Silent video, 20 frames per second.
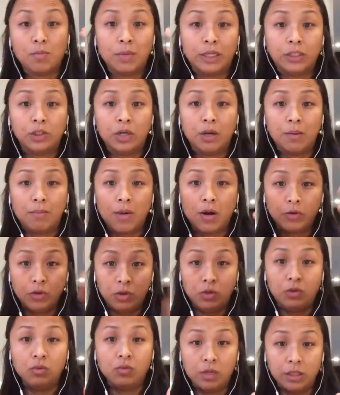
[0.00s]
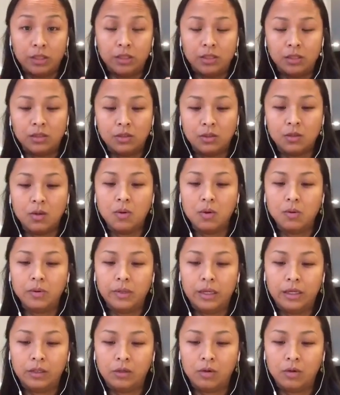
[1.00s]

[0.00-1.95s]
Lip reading: much about you as a soul, they